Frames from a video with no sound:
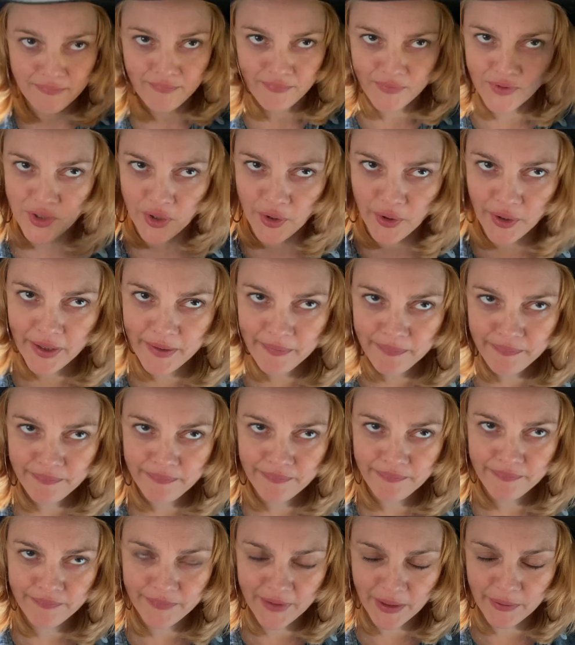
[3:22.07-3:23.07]
Sorry,
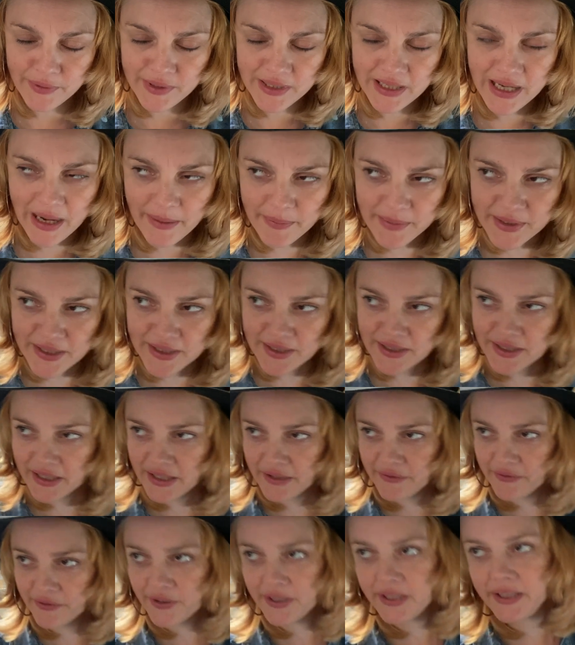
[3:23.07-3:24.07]
that was an Amazon
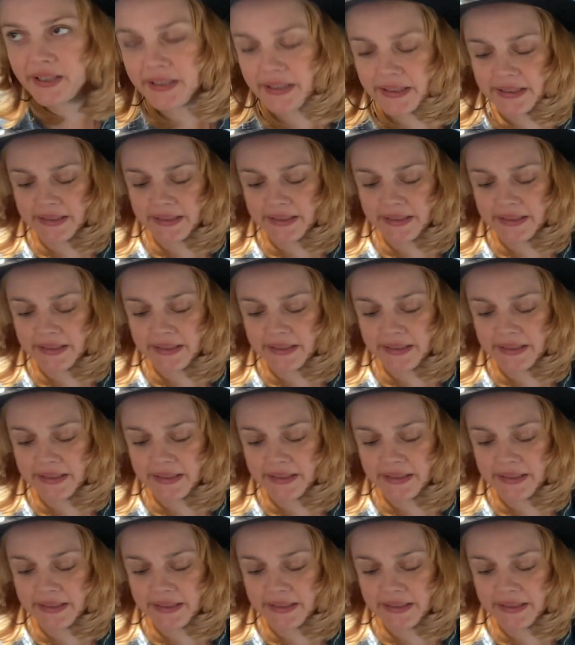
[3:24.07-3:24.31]
delivery.